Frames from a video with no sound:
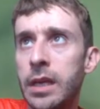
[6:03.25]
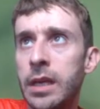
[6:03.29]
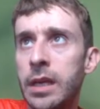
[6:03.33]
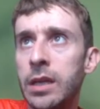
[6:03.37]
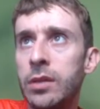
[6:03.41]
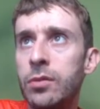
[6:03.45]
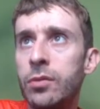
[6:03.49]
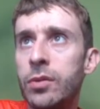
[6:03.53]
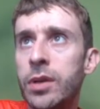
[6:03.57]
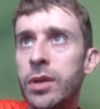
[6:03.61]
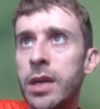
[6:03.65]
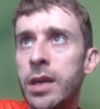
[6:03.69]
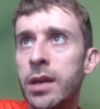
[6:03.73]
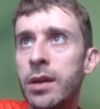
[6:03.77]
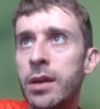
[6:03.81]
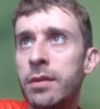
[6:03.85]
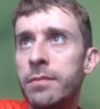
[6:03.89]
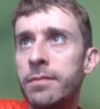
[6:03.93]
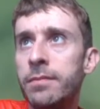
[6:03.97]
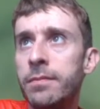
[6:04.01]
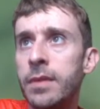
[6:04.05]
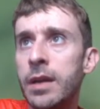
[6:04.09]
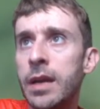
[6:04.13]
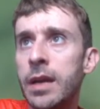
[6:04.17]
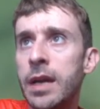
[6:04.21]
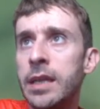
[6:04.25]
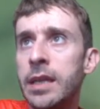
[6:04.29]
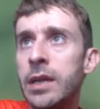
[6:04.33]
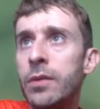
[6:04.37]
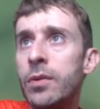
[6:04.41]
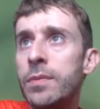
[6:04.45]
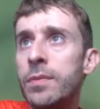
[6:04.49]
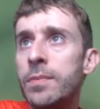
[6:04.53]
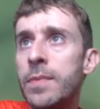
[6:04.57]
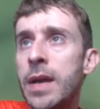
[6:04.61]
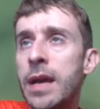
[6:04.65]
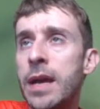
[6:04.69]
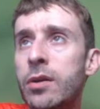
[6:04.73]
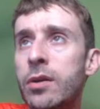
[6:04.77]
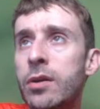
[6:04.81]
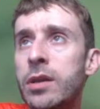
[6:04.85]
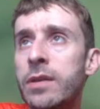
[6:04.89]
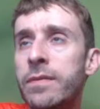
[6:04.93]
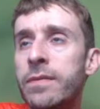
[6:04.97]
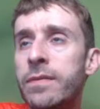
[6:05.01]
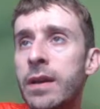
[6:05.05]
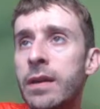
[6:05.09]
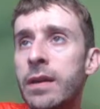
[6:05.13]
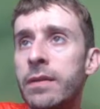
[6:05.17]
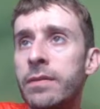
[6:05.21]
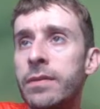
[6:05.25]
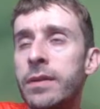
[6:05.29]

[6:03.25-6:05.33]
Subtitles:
It took here, and I went on e5.